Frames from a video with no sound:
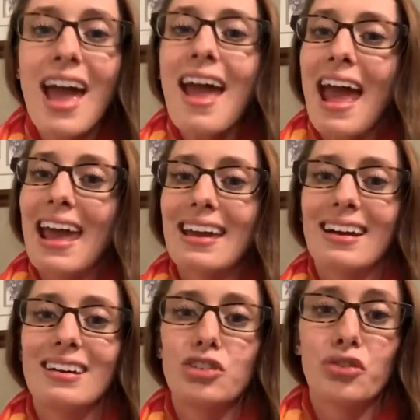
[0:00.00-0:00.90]

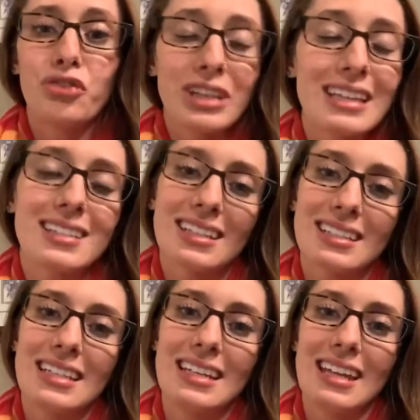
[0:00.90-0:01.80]
and really
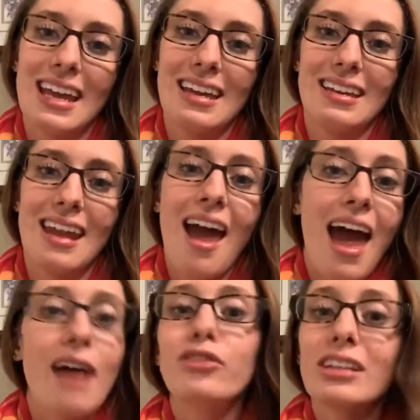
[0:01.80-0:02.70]
succeed in
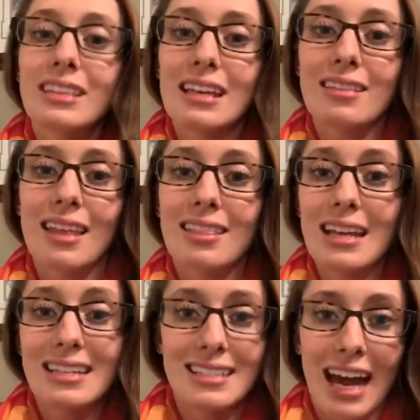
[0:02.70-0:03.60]
everything that they
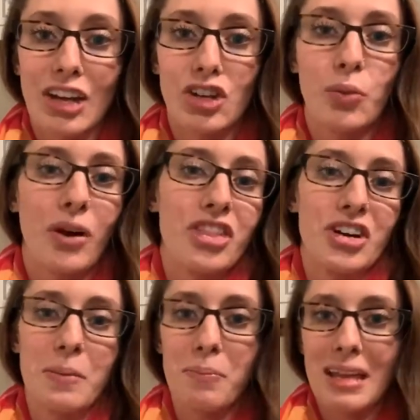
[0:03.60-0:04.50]
desire, whether
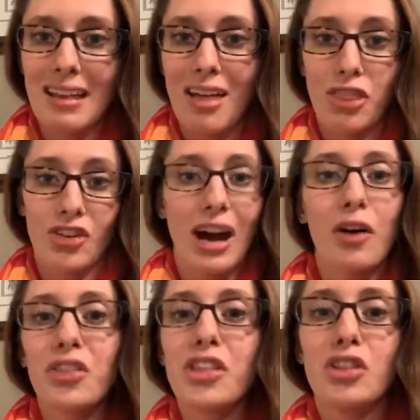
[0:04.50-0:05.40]
it be their
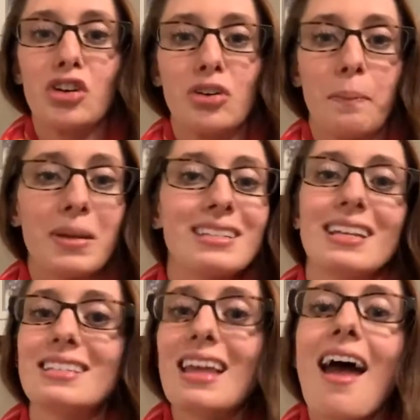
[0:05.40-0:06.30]
health, their
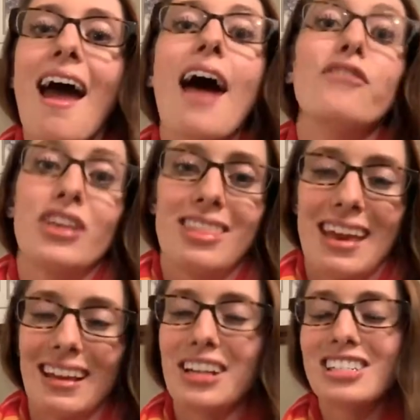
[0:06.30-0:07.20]
business,
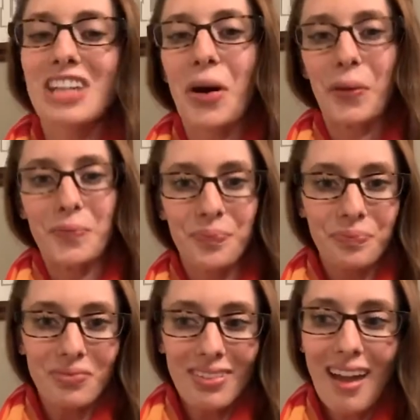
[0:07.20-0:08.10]
everything. So
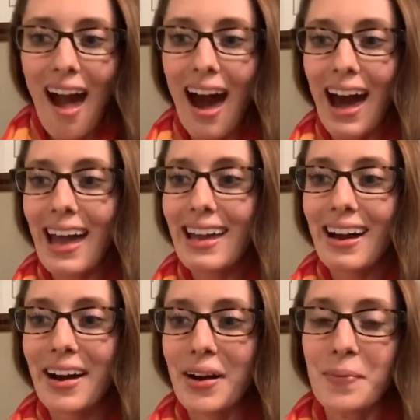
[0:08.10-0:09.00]

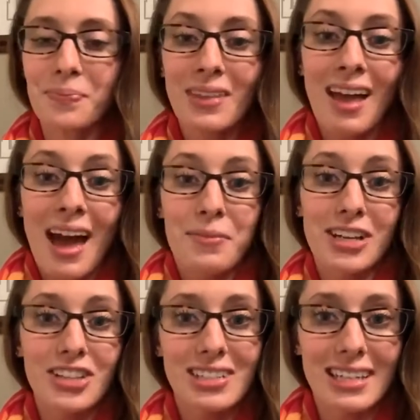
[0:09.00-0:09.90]
I'm
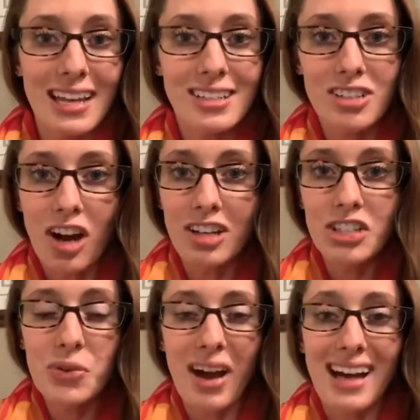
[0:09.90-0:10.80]
here today to talk to you
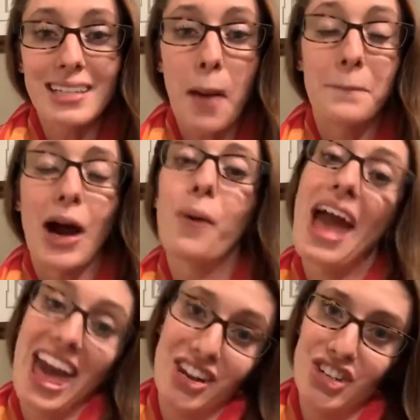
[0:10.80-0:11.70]
guys about
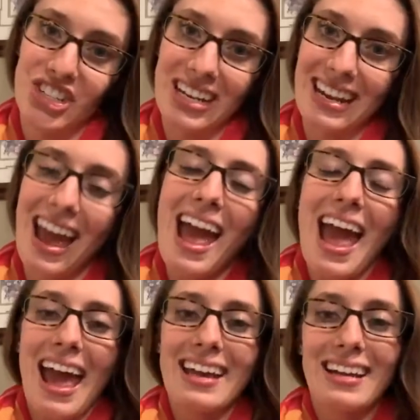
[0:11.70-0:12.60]
energy,
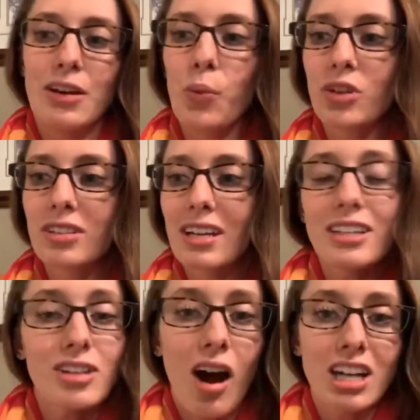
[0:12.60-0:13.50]
and we're going to
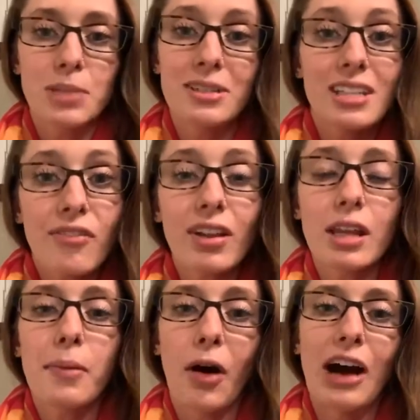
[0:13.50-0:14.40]
talk specifically
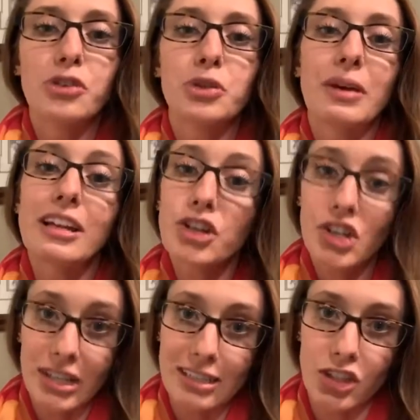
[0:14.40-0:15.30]
about how to
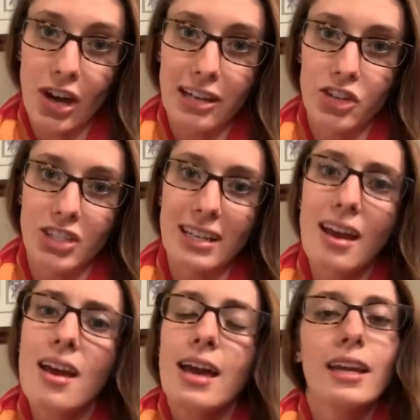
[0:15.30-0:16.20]
increase your energy
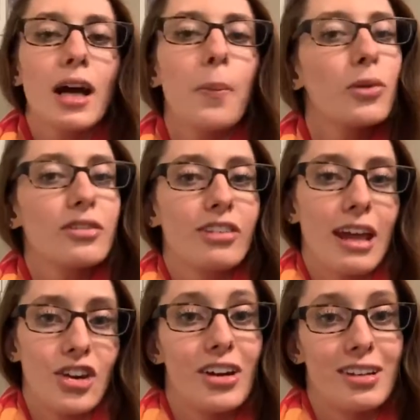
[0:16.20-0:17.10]
in a couple different
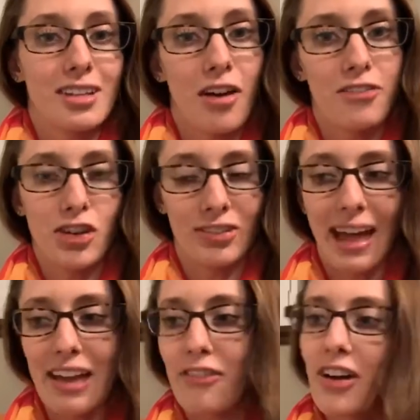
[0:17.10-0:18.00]
areas of your
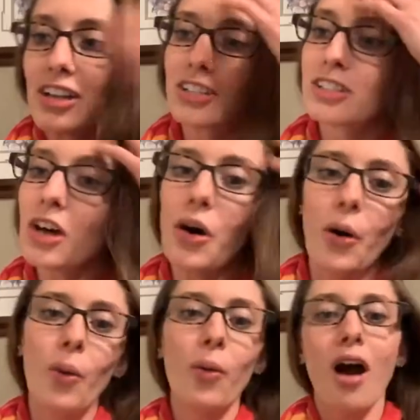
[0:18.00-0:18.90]
life.
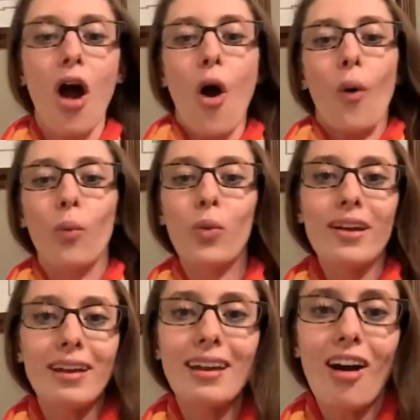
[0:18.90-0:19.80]
So
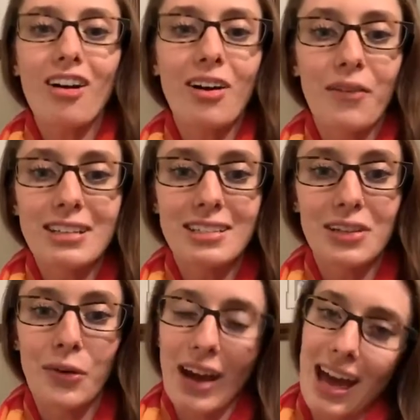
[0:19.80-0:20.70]
we are going to go
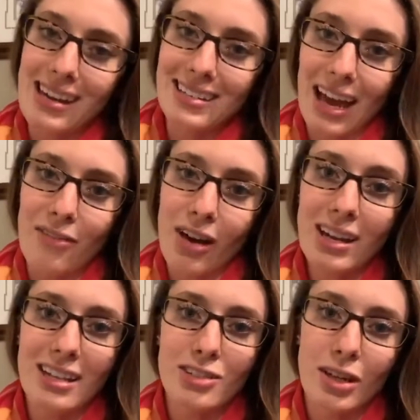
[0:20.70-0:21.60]
ahead and dive right
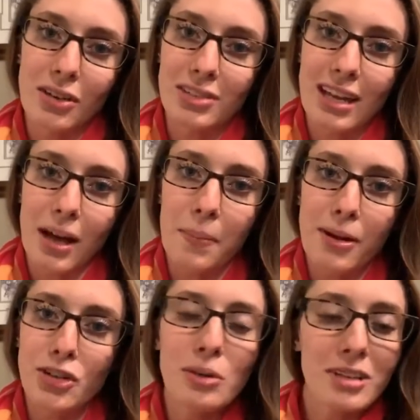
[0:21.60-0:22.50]
in so I don't take up
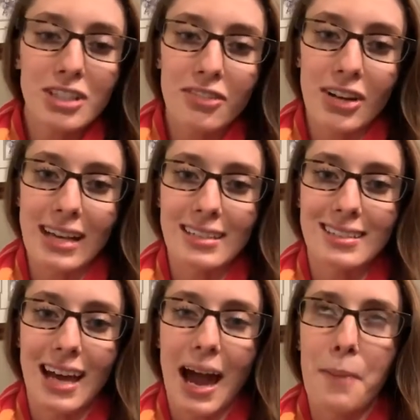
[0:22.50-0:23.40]
too much of your guys'
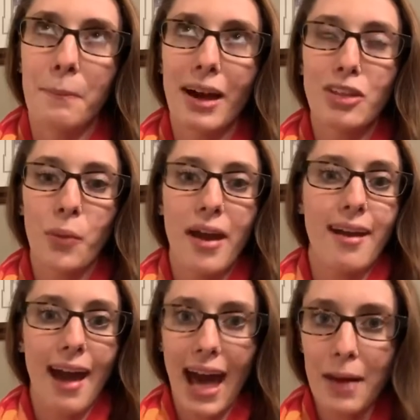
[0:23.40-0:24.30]
time. By the way,
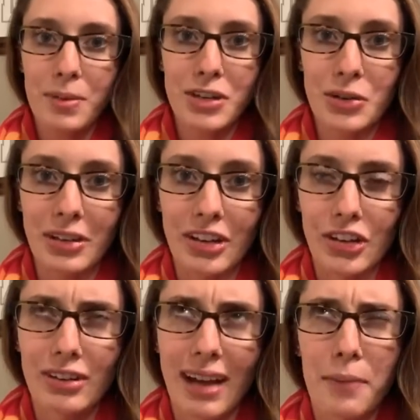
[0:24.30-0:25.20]
Happy New
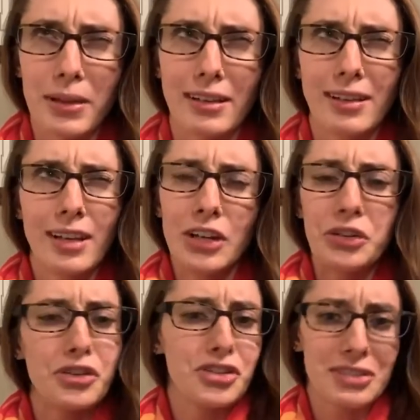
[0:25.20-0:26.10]
Year. Happy New
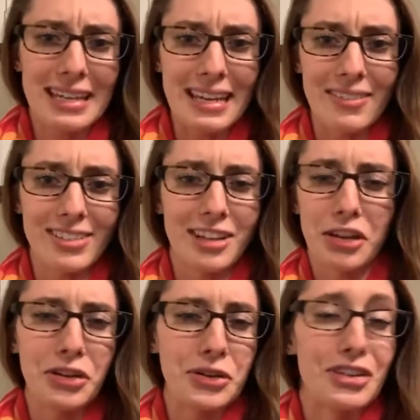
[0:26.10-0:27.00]
Year's Eve. It's not
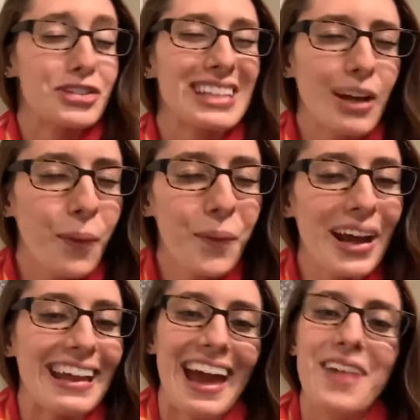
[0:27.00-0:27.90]
New Year's quite
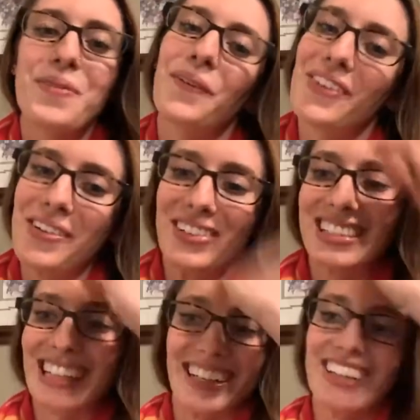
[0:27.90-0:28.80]
yet, but we're almost
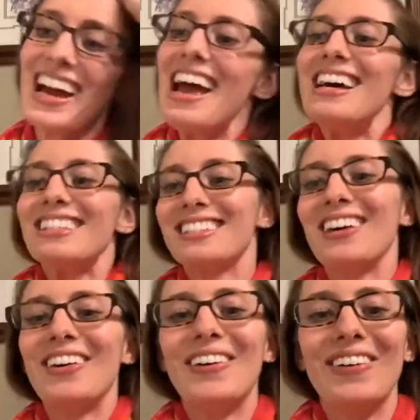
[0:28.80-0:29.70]
there.
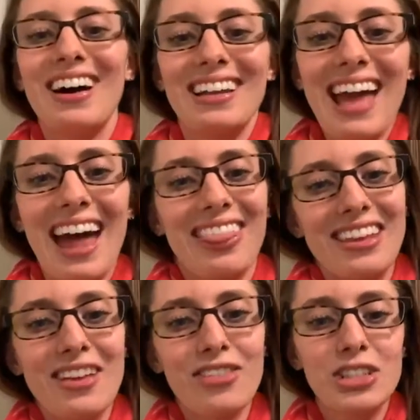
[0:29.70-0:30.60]
So thank you
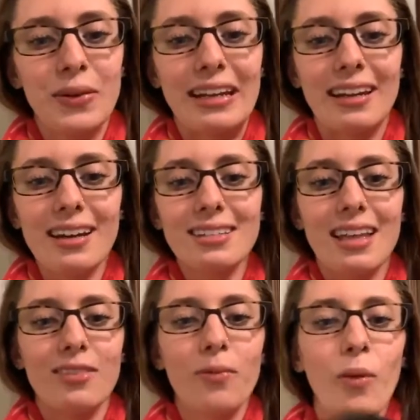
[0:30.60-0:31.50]
for joining us.
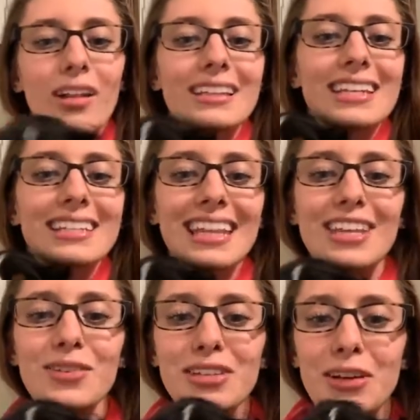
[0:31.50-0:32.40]
And Wally says thank you
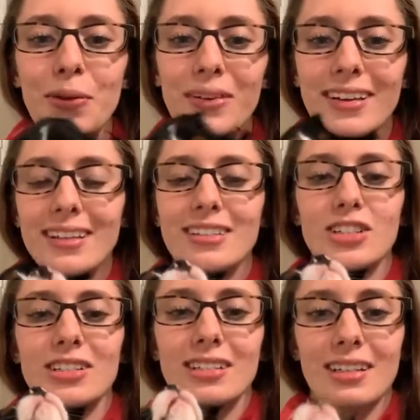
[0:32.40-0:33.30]
too. He's
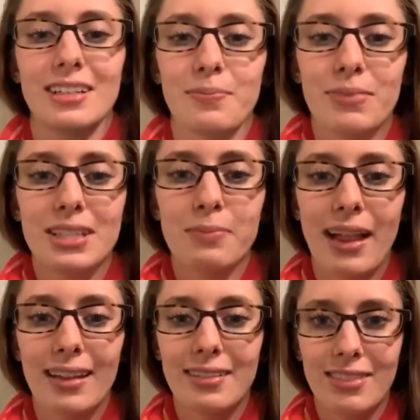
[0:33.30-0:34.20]
just going to be
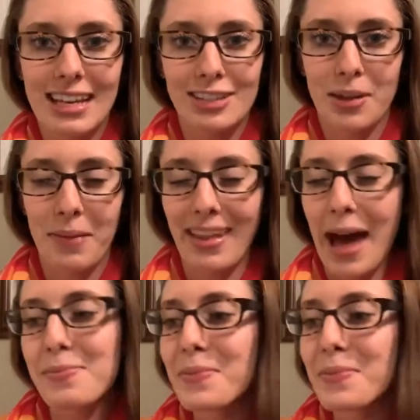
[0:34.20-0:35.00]
smelling things on my lap.